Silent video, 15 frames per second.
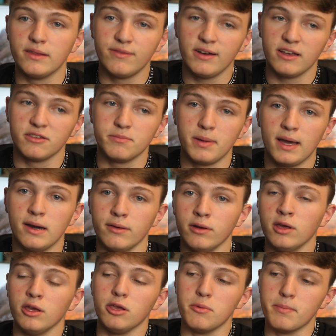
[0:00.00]
£1,000,
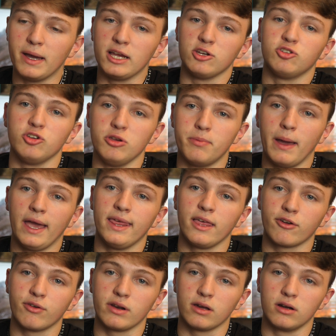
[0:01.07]
you make sure you pay that
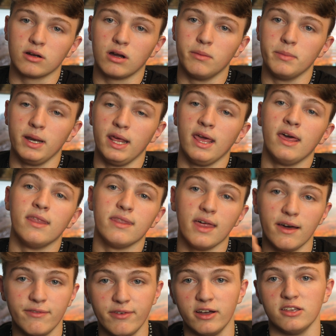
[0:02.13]
credit card company
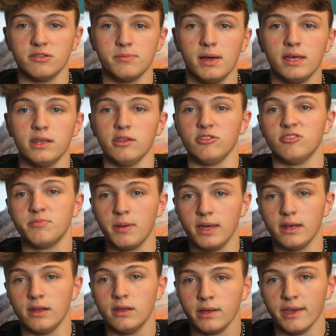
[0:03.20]
that £1,000 that you
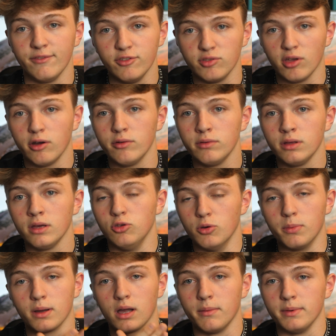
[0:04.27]
spent. If you don't, you're
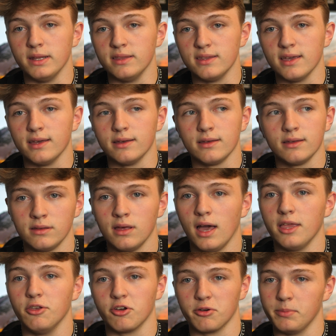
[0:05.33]
becoming in debt
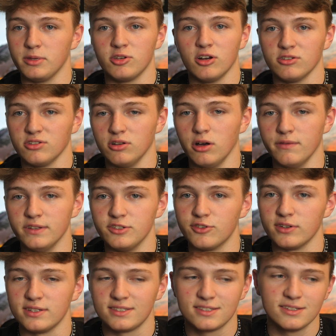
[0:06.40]
and you're going to be charged a lot of
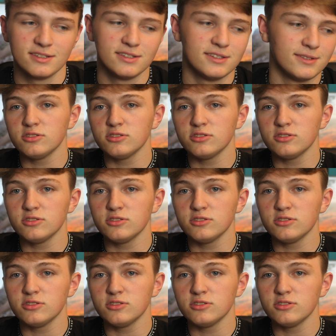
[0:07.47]
interest.